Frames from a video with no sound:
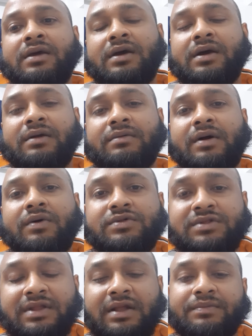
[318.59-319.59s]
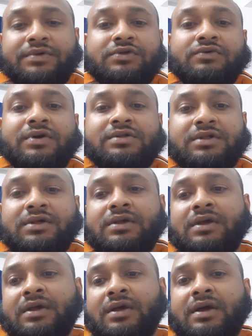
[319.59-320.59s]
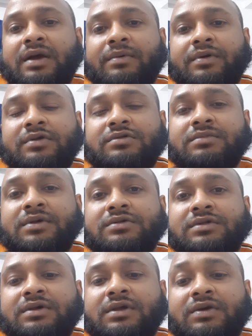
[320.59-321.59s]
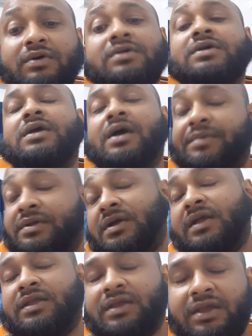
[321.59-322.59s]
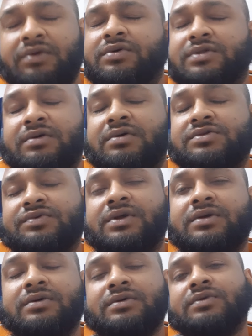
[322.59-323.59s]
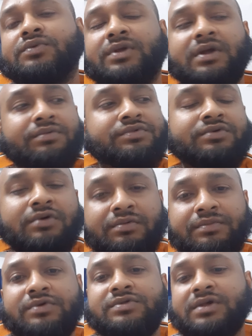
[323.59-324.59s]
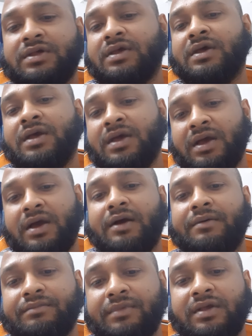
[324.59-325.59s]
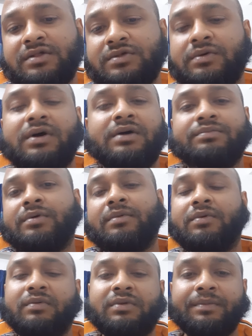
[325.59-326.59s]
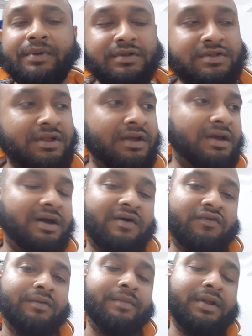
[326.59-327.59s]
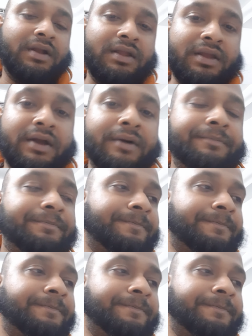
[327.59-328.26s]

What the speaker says: I was that much crazy about his music. I mean, I think he was really good when it comes to rock music. He's probably one of the best after Metallica.